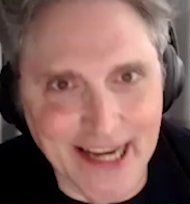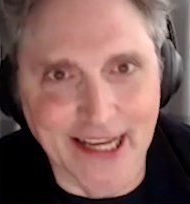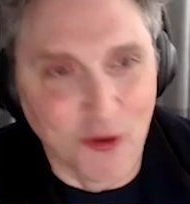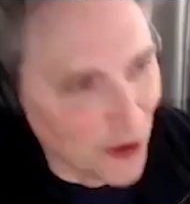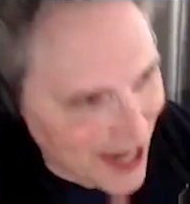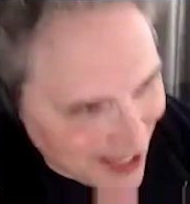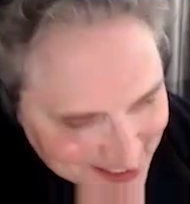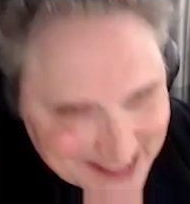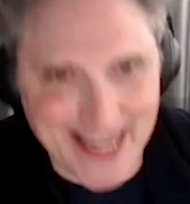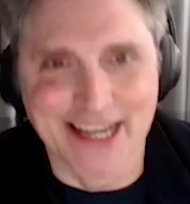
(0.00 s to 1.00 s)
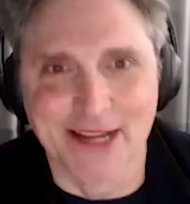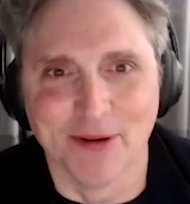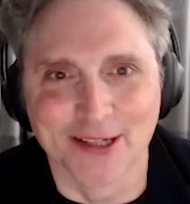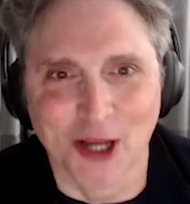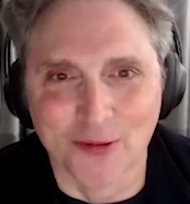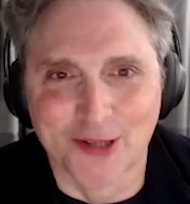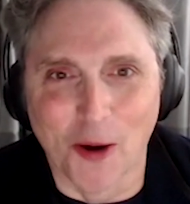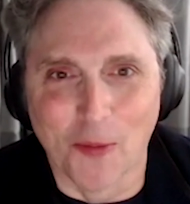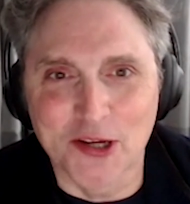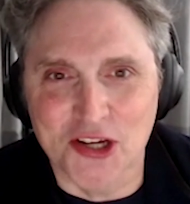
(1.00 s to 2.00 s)
Cities you are an outstanding book. Don't
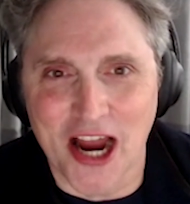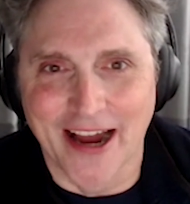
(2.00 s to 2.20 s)
don't be shy.